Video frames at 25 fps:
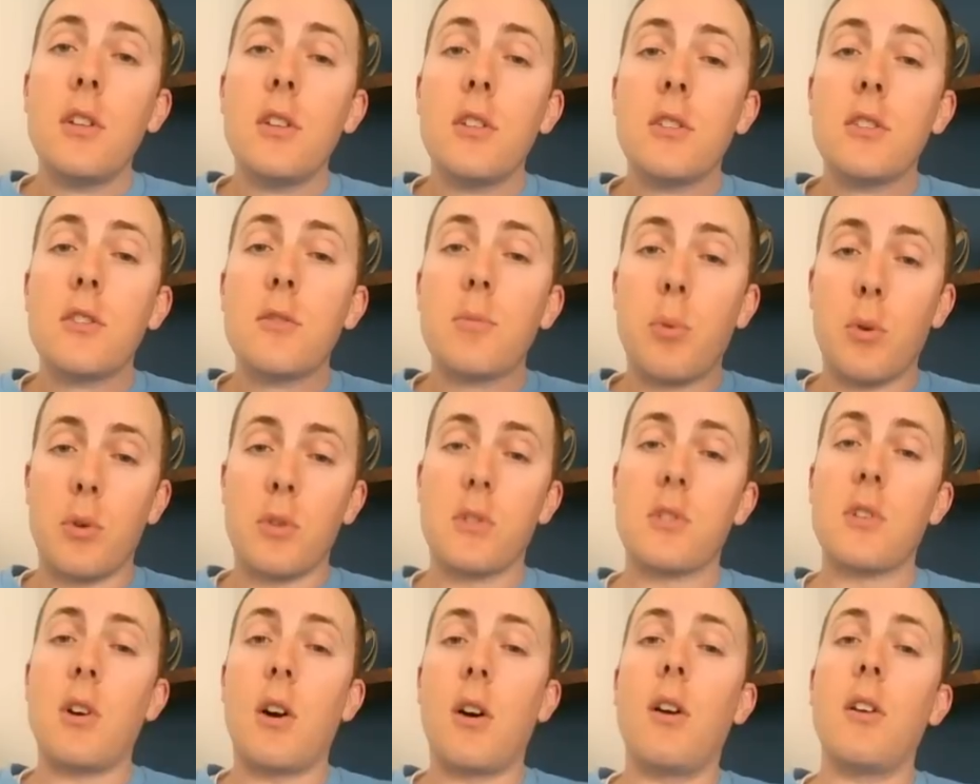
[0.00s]

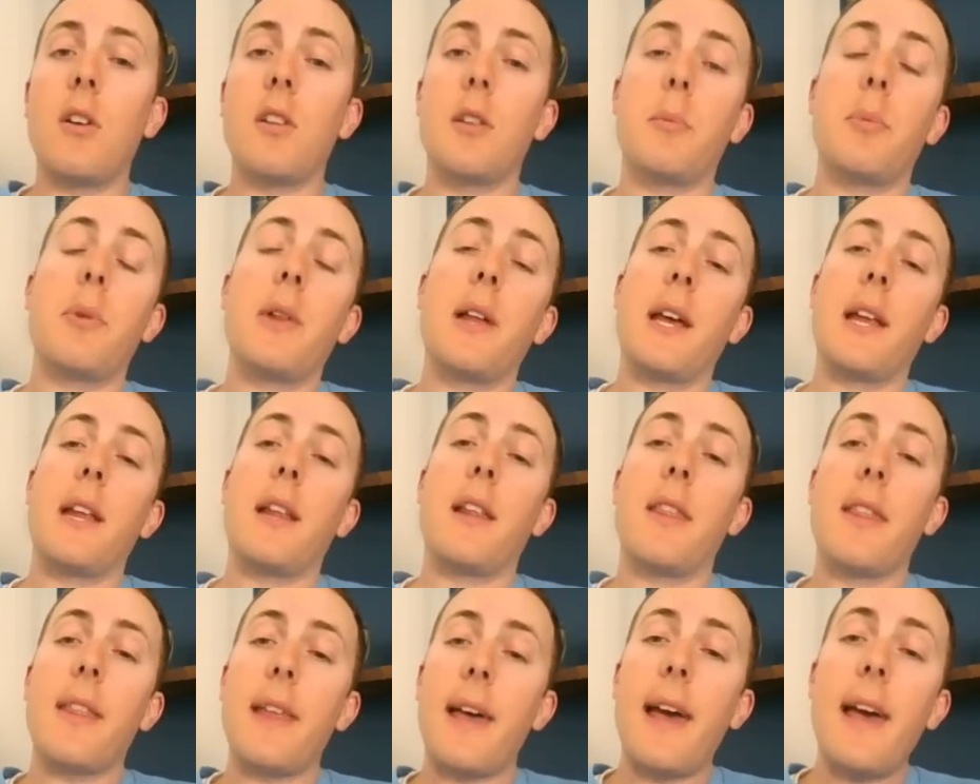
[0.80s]
sports car on the
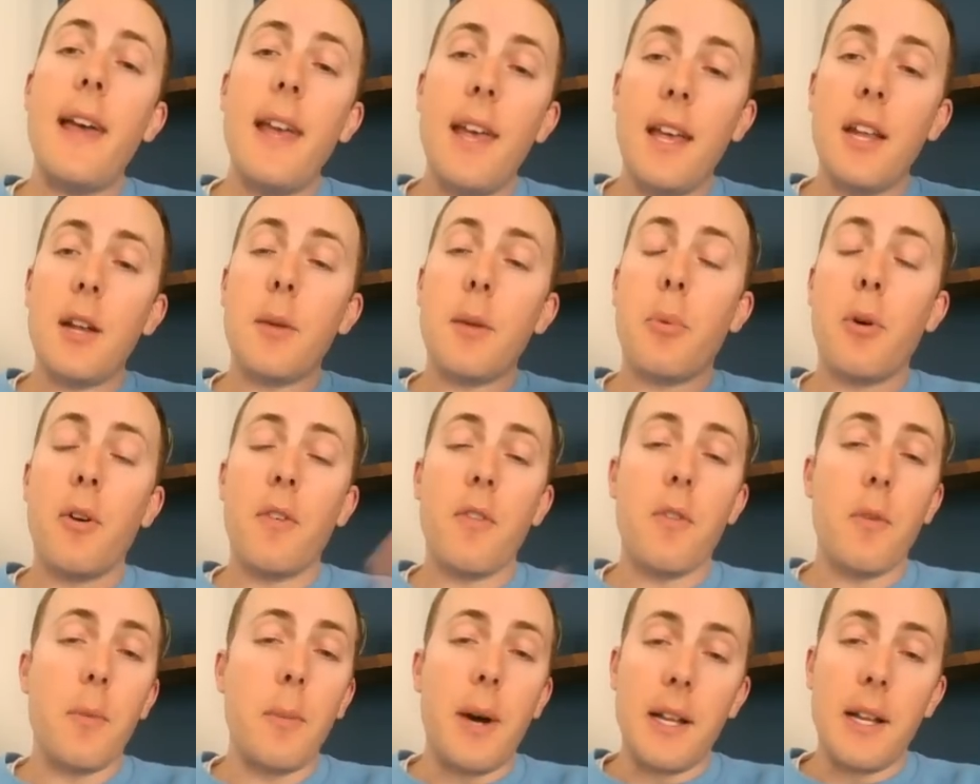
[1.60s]
planet. That and a
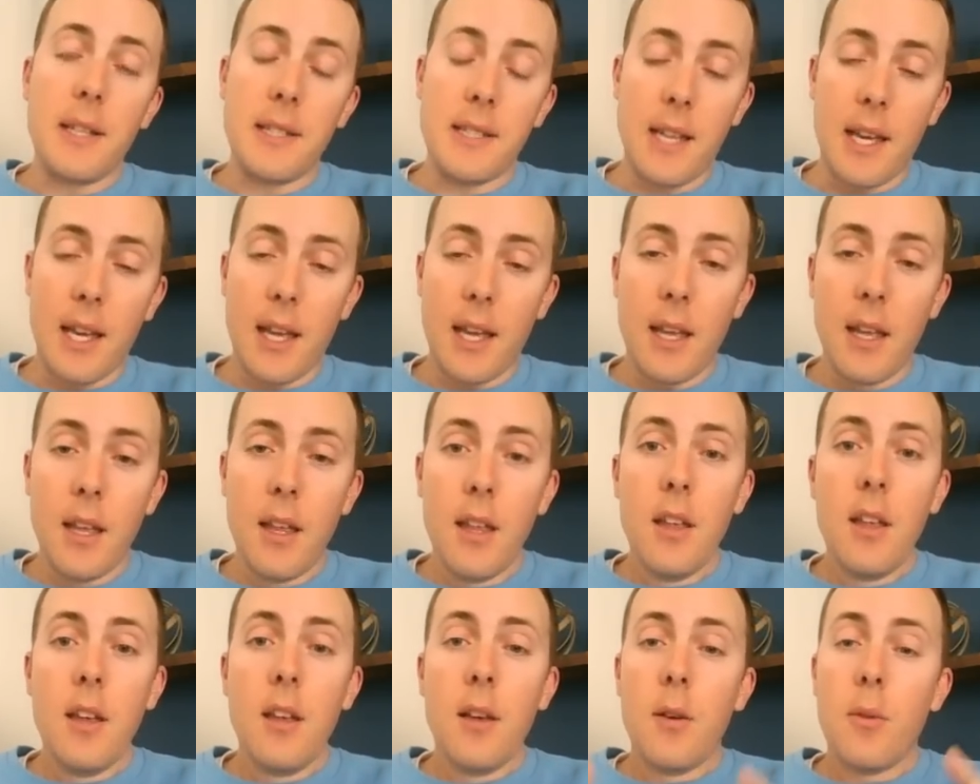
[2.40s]
Performante
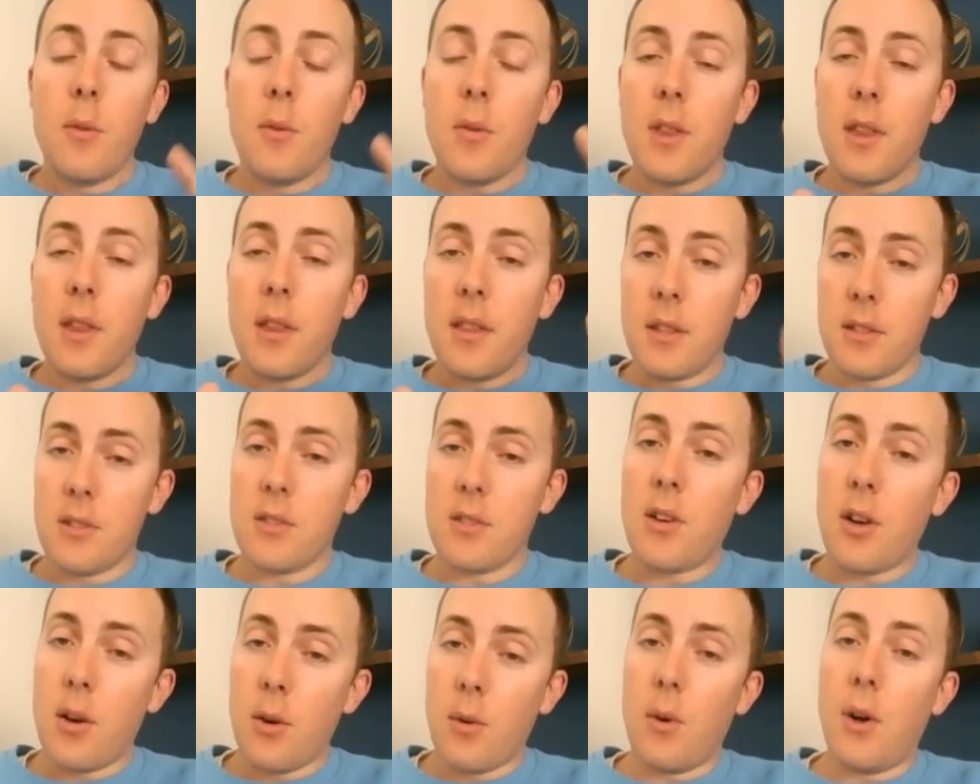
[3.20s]
that
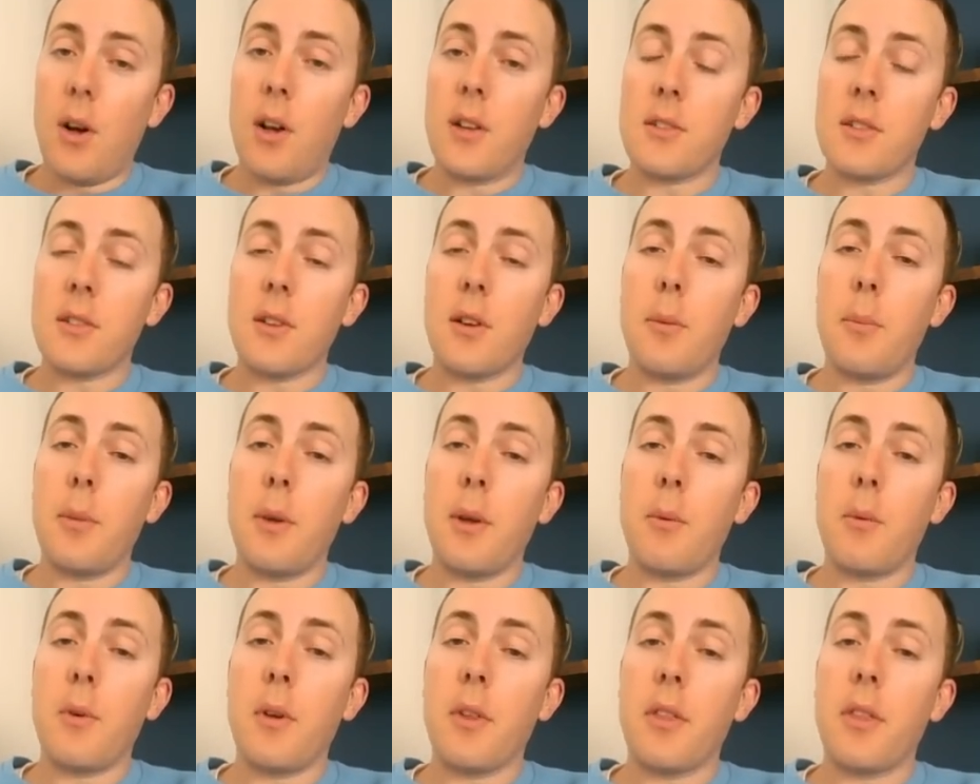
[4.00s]
this car will also
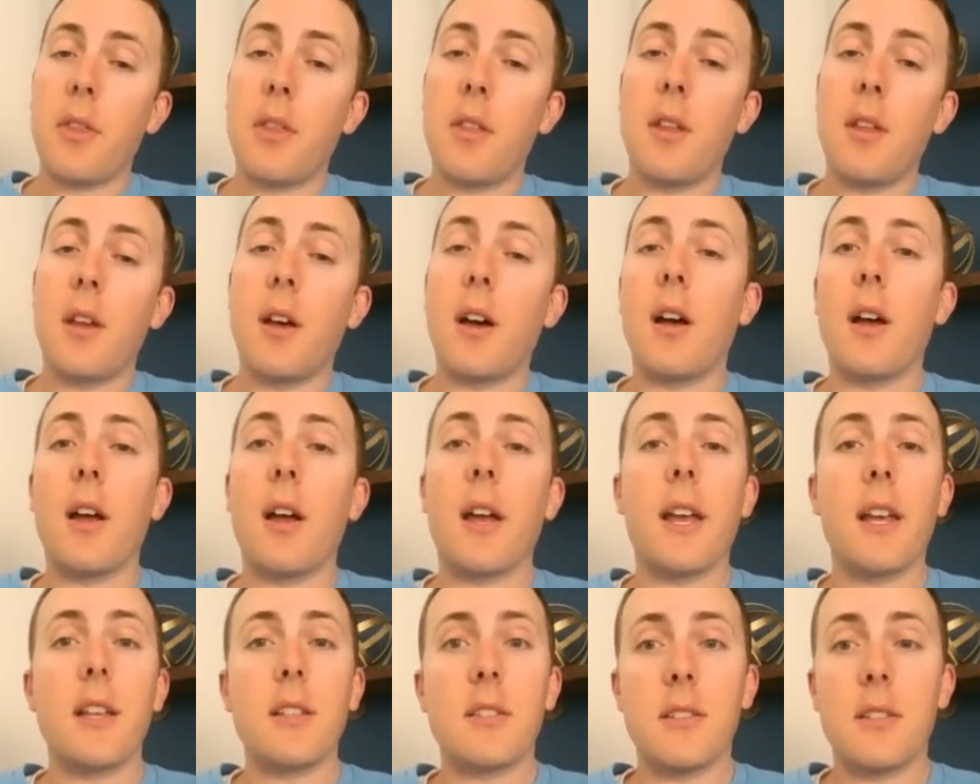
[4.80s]
compete with.
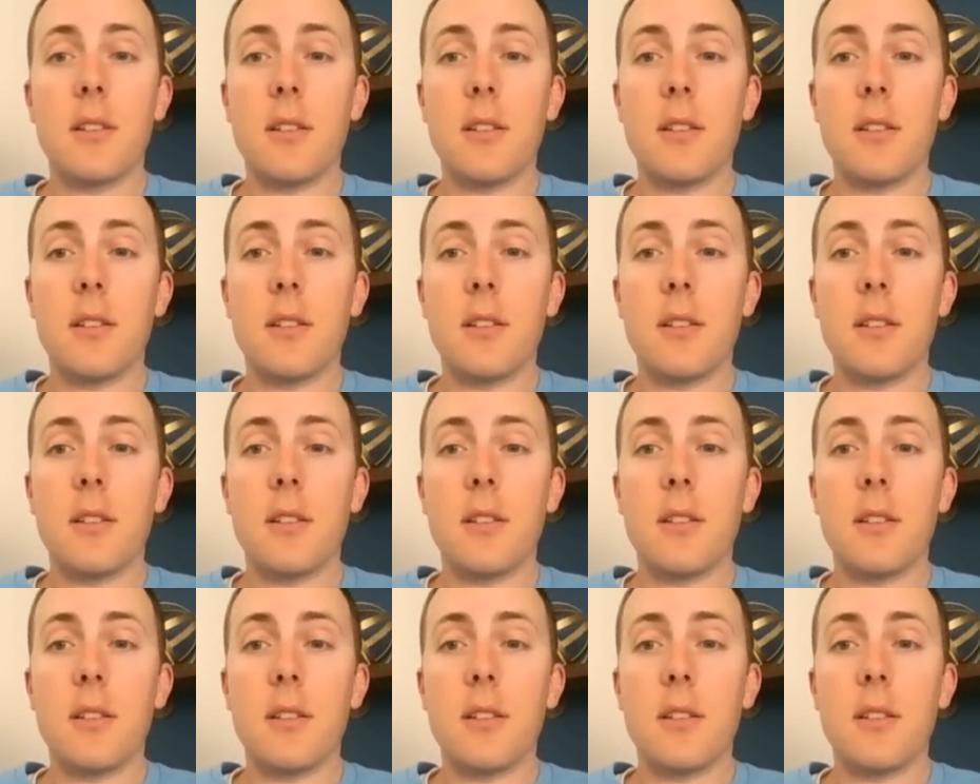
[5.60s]
I guess